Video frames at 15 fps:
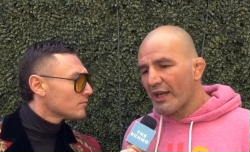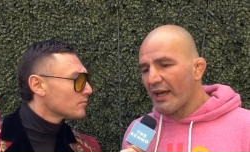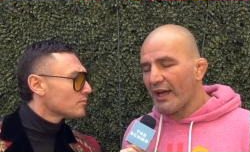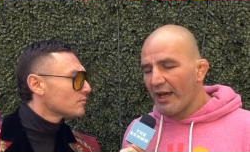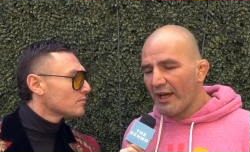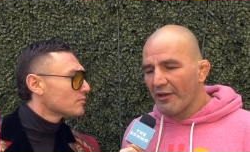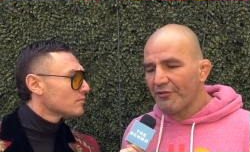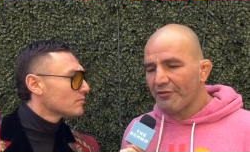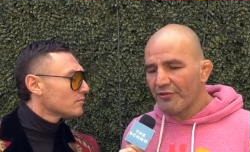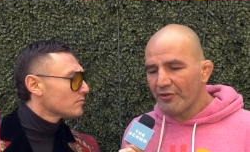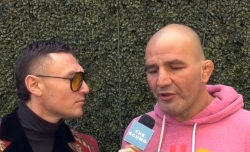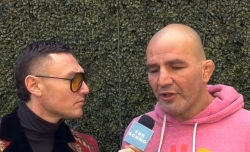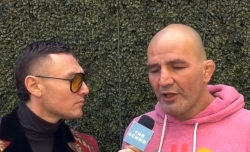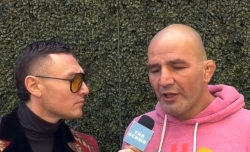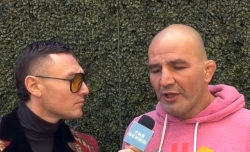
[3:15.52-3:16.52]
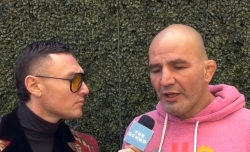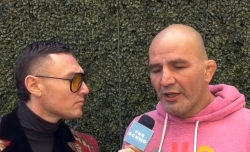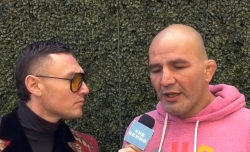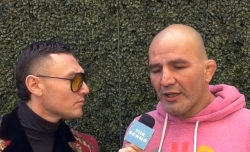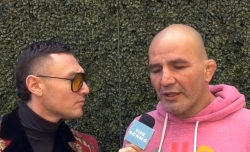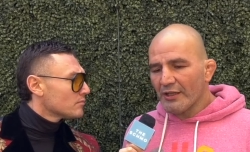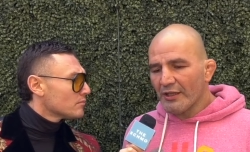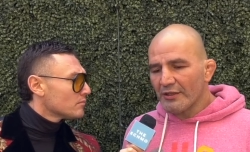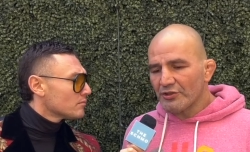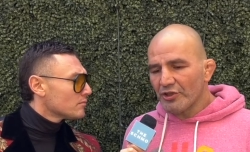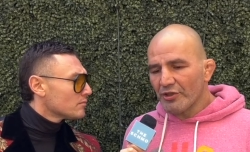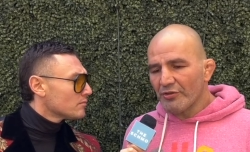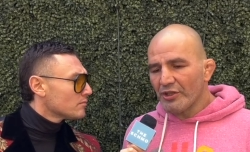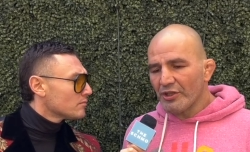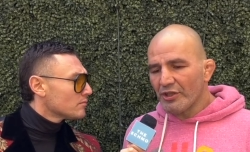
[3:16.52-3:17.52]
Speaker 1: and a half, and uh,
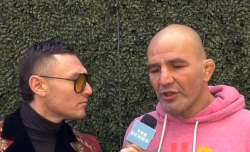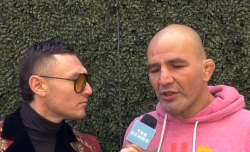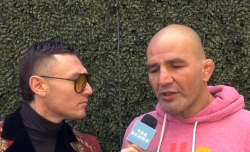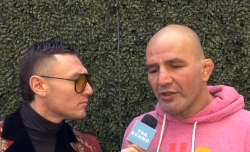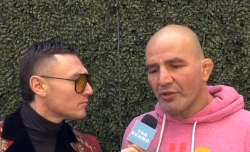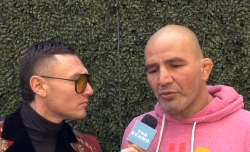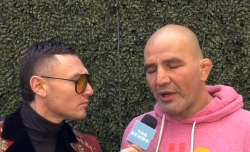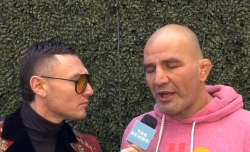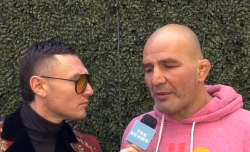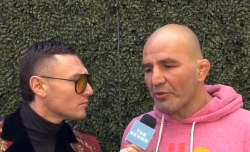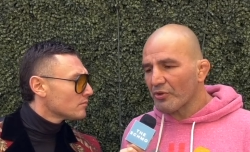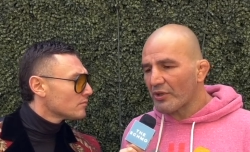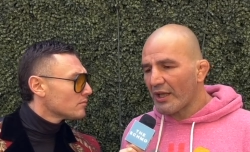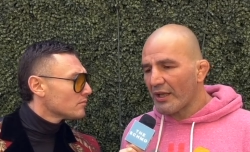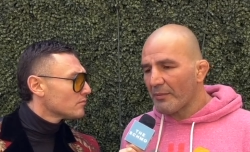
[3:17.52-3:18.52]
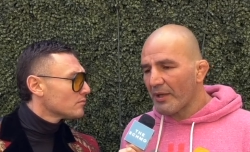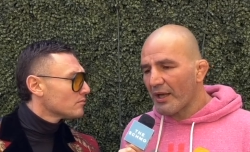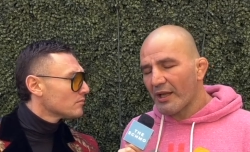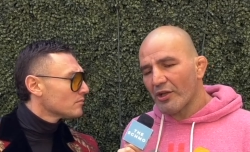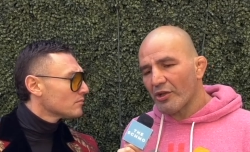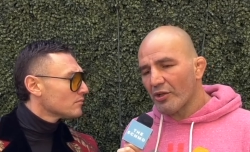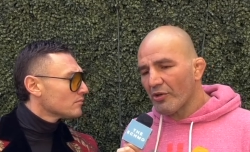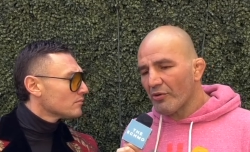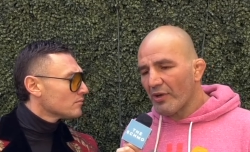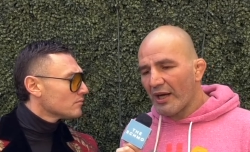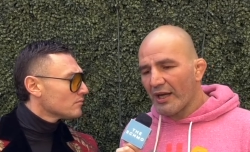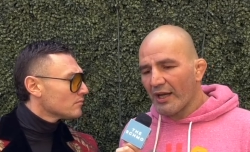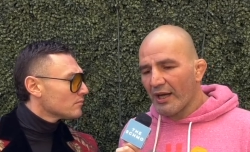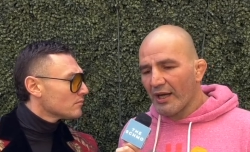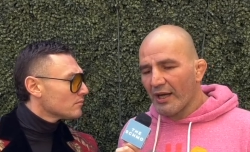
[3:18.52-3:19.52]
Jiri did an incredible thing. I don't know. I,
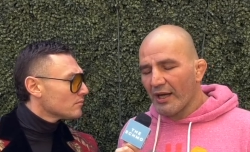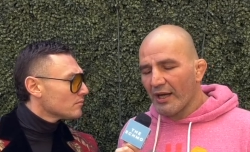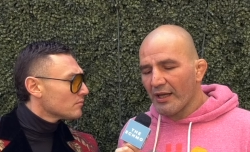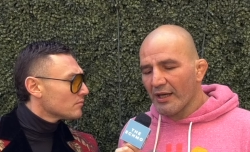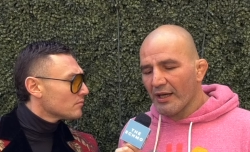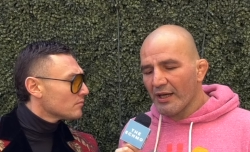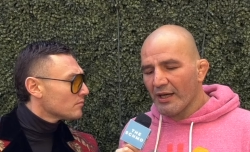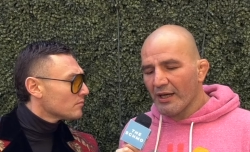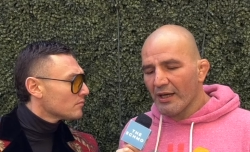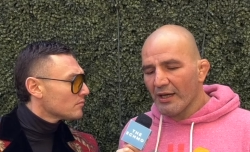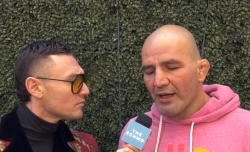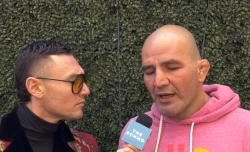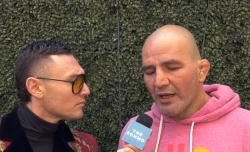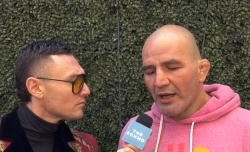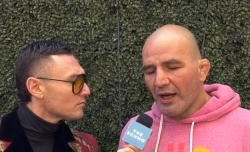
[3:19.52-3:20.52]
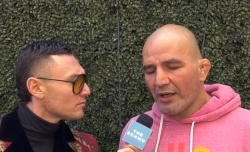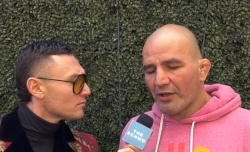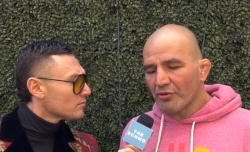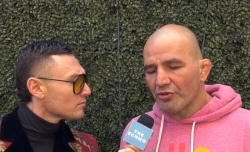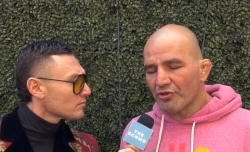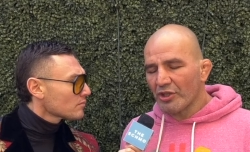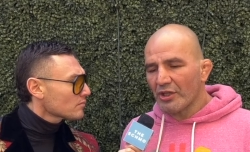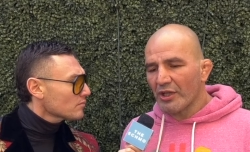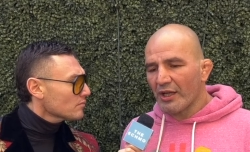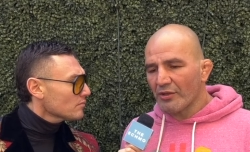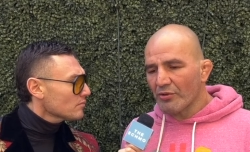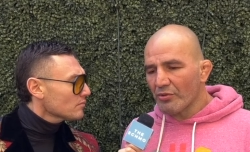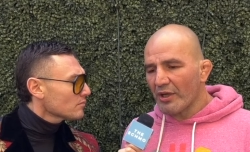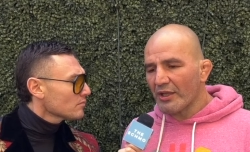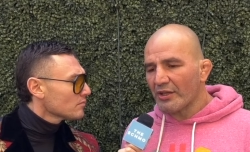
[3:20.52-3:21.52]
I, I, uh, I consider I
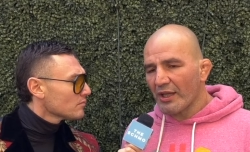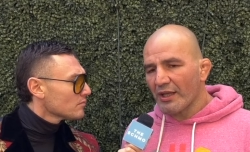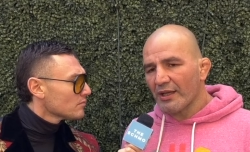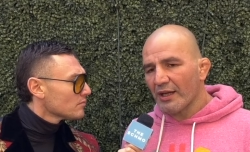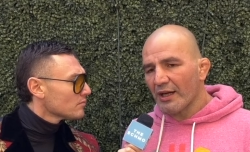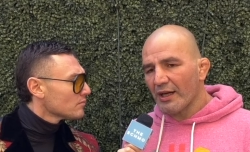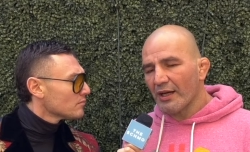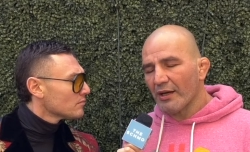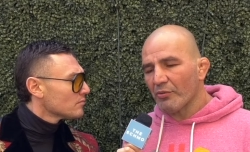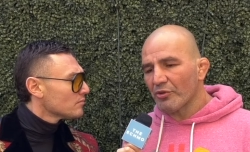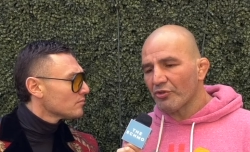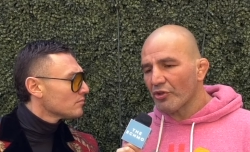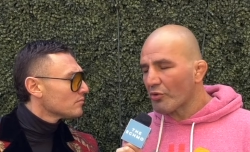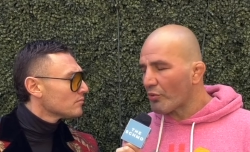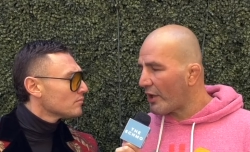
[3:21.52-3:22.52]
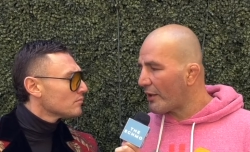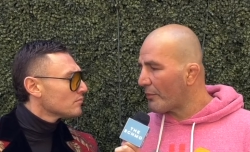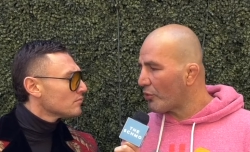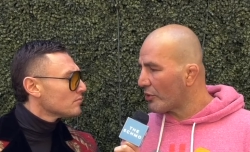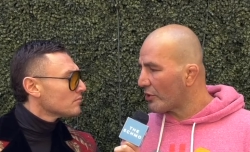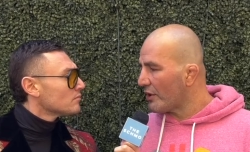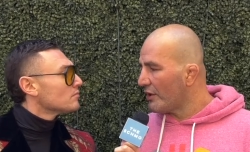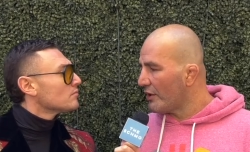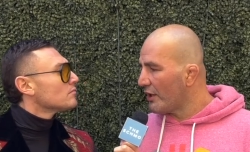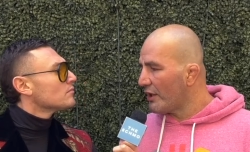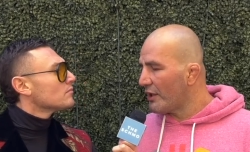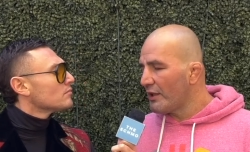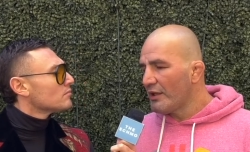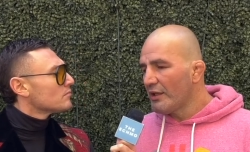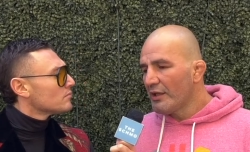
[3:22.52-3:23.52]
do. I think uh, it was incredible what he
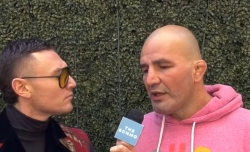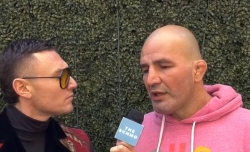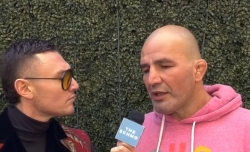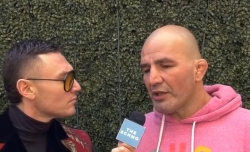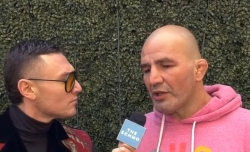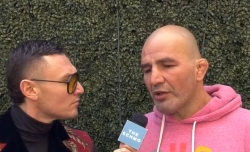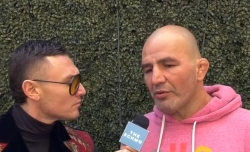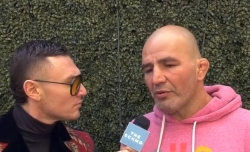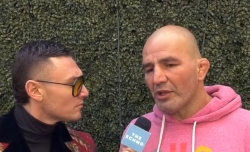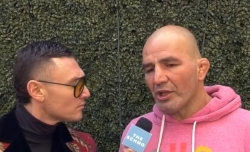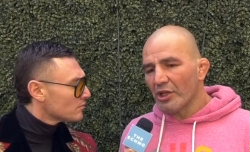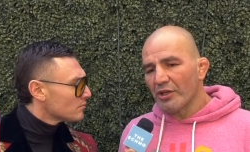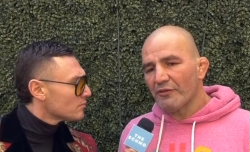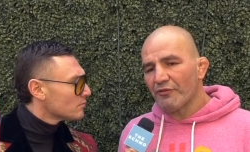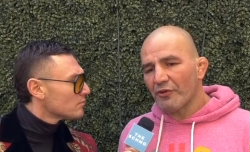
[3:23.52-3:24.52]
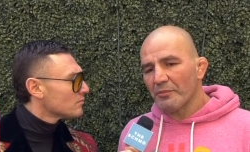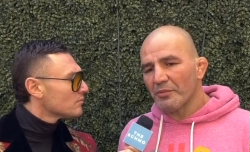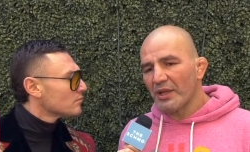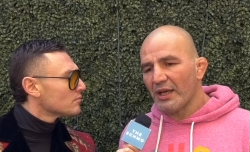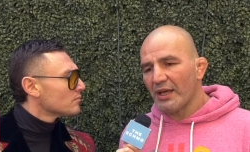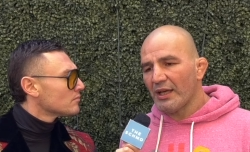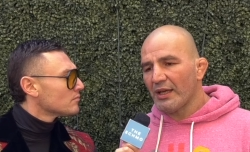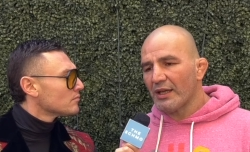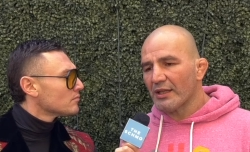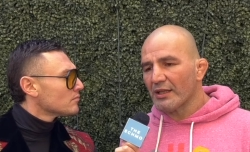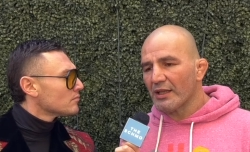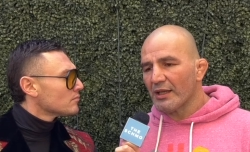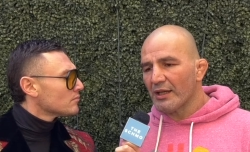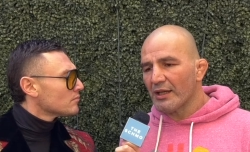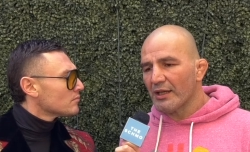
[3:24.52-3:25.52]
did. You know, I learned from there, and.
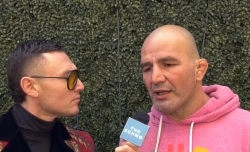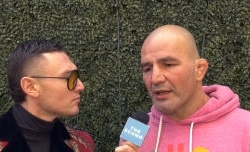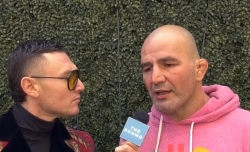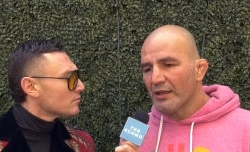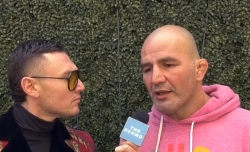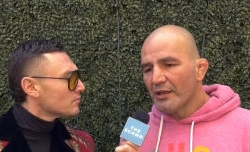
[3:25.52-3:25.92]
Uh,